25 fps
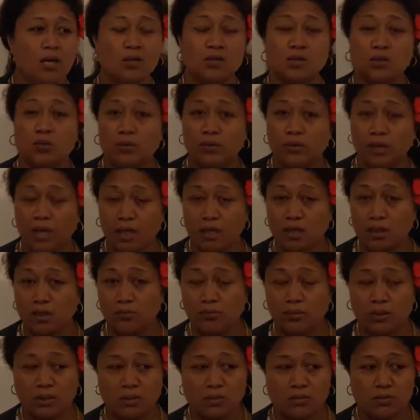So
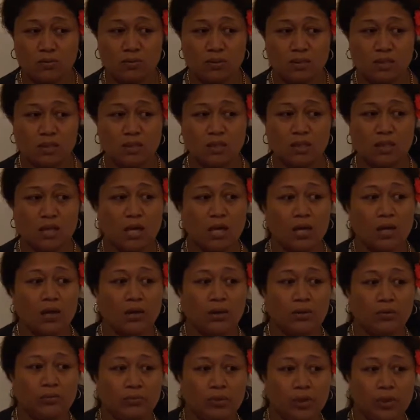natural resources
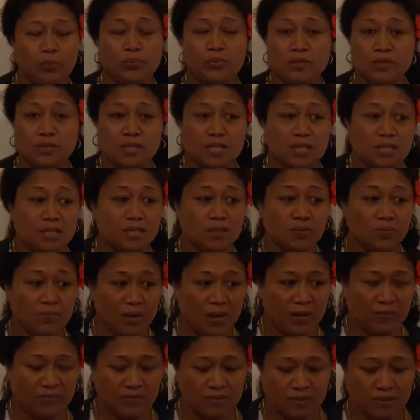represent
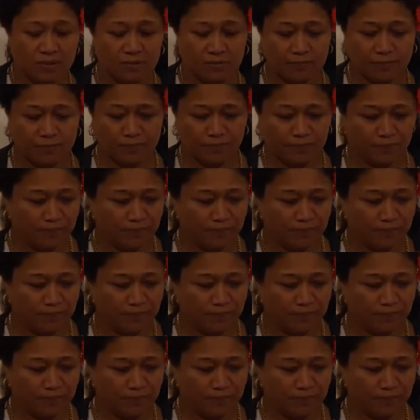maths.